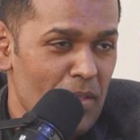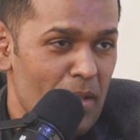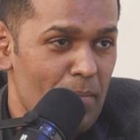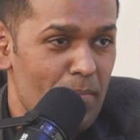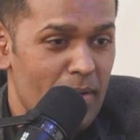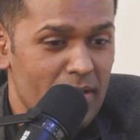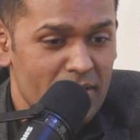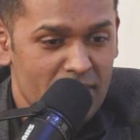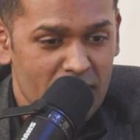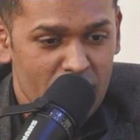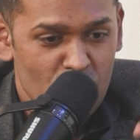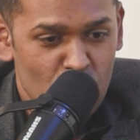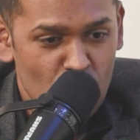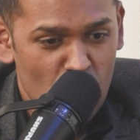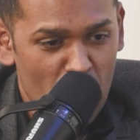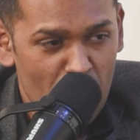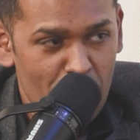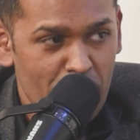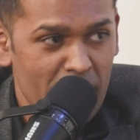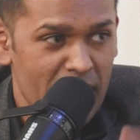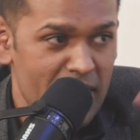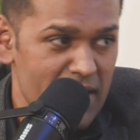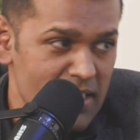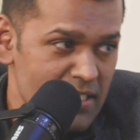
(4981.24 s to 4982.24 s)
But the
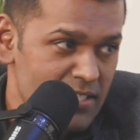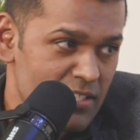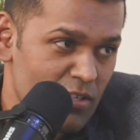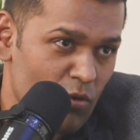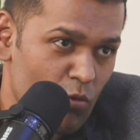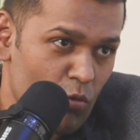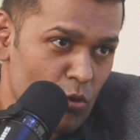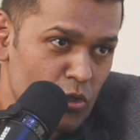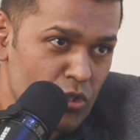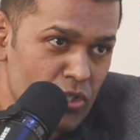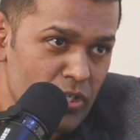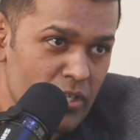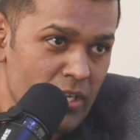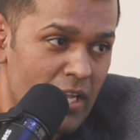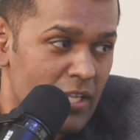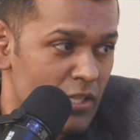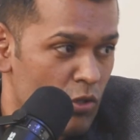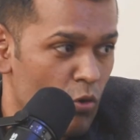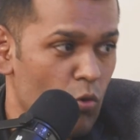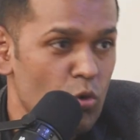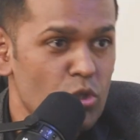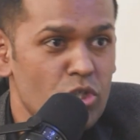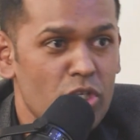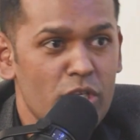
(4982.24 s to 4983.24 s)
drop is the ocean and
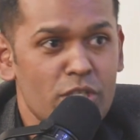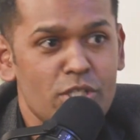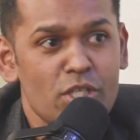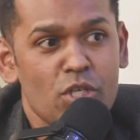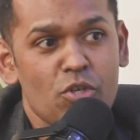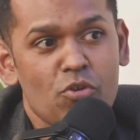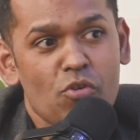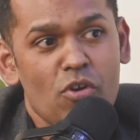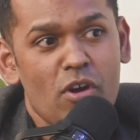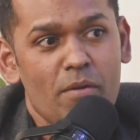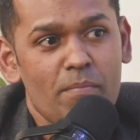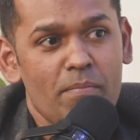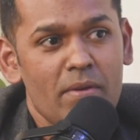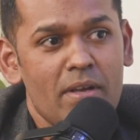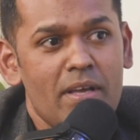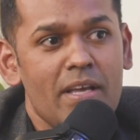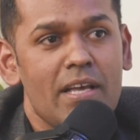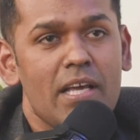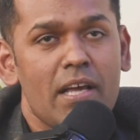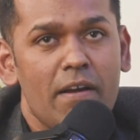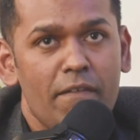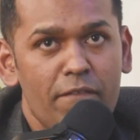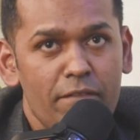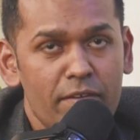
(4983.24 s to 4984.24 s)
the ocean is the drop.
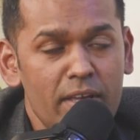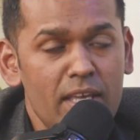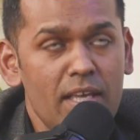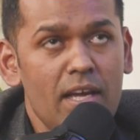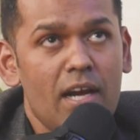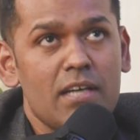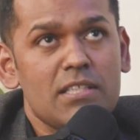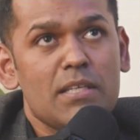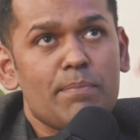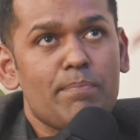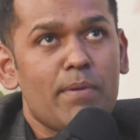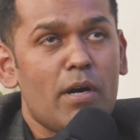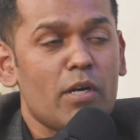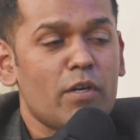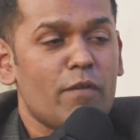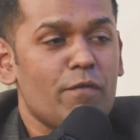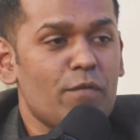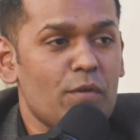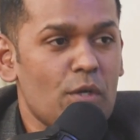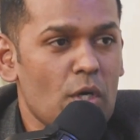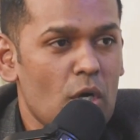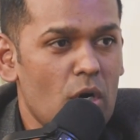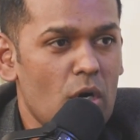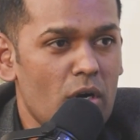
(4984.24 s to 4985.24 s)
We are the part
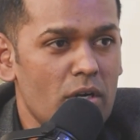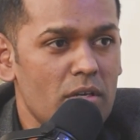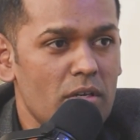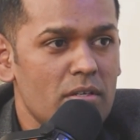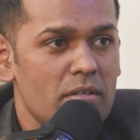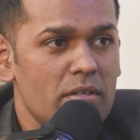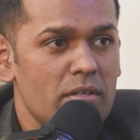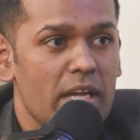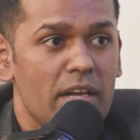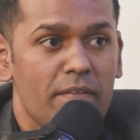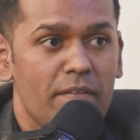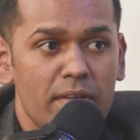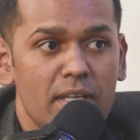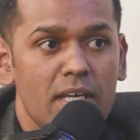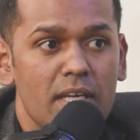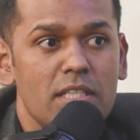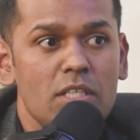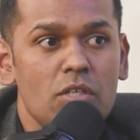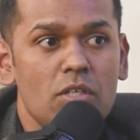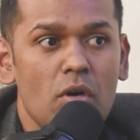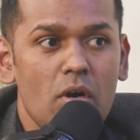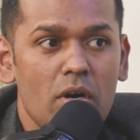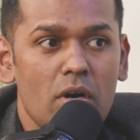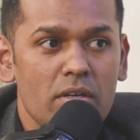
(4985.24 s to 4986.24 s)
of God and we are
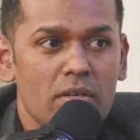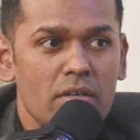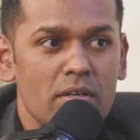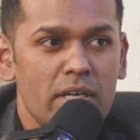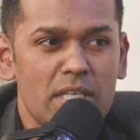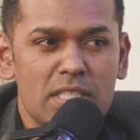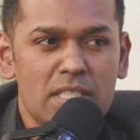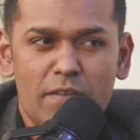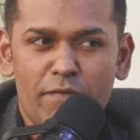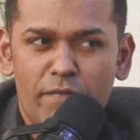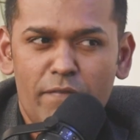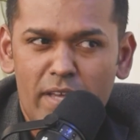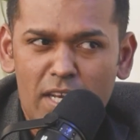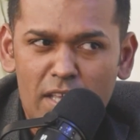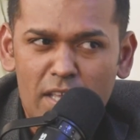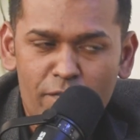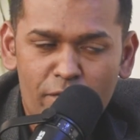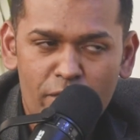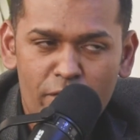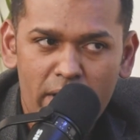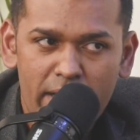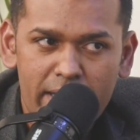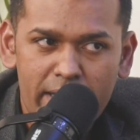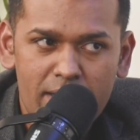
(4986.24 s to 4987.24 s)
the God. It's a very
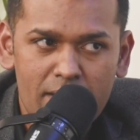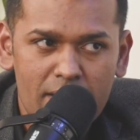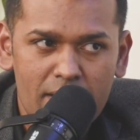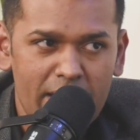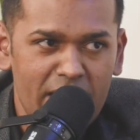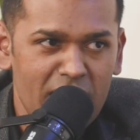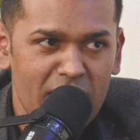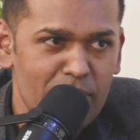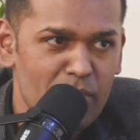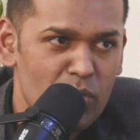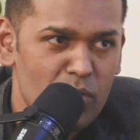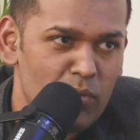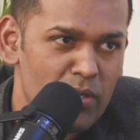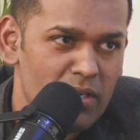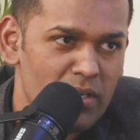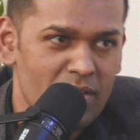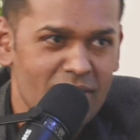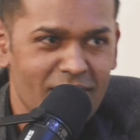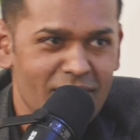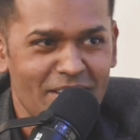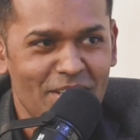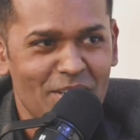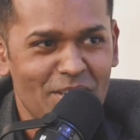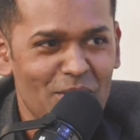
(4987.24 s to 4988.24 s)
fine line
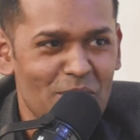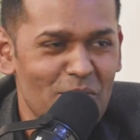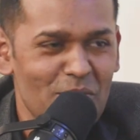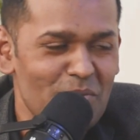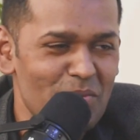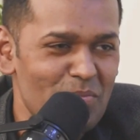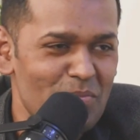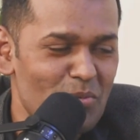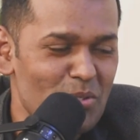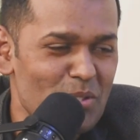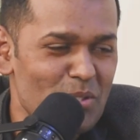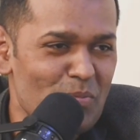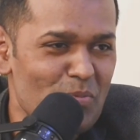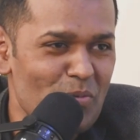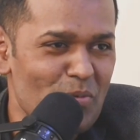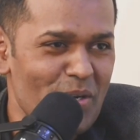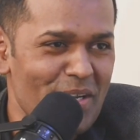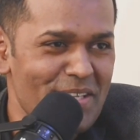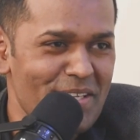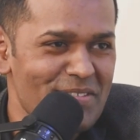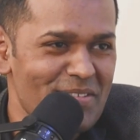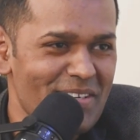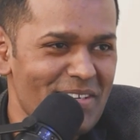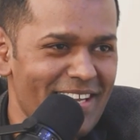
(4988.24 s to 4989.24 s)
between, both the
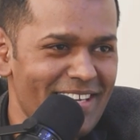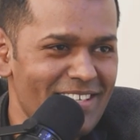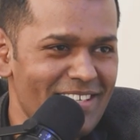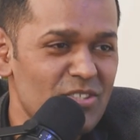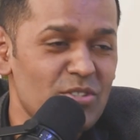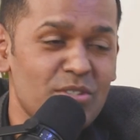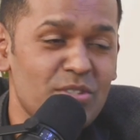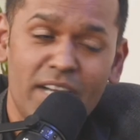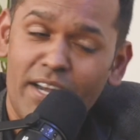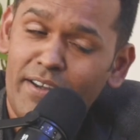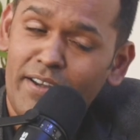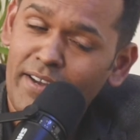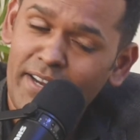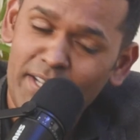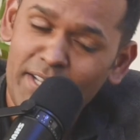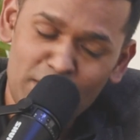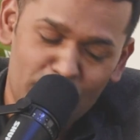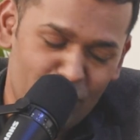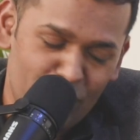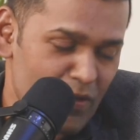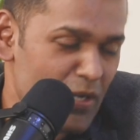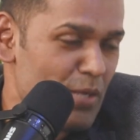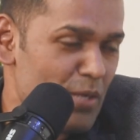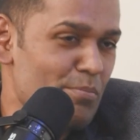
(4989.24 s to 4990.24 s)
points, right? Surrender is
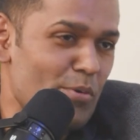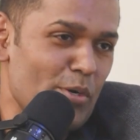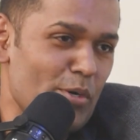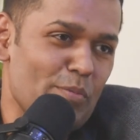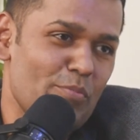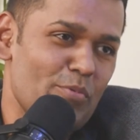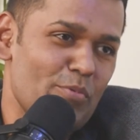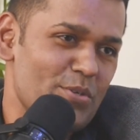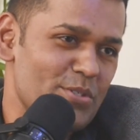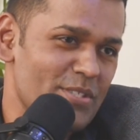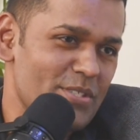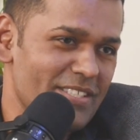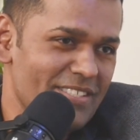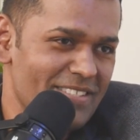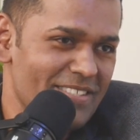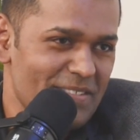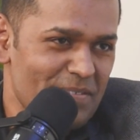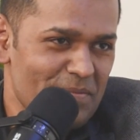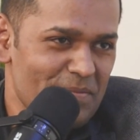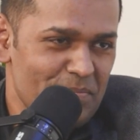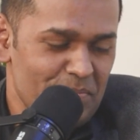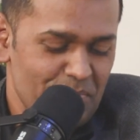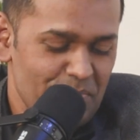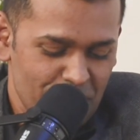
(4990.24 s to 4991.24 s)
a very important
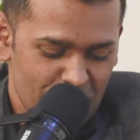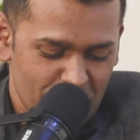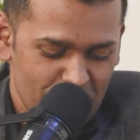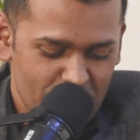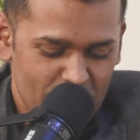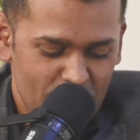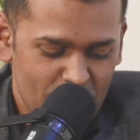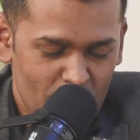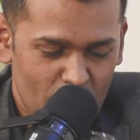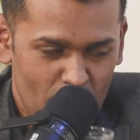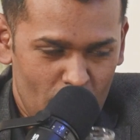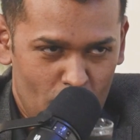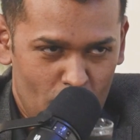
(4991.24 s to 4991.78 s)
process.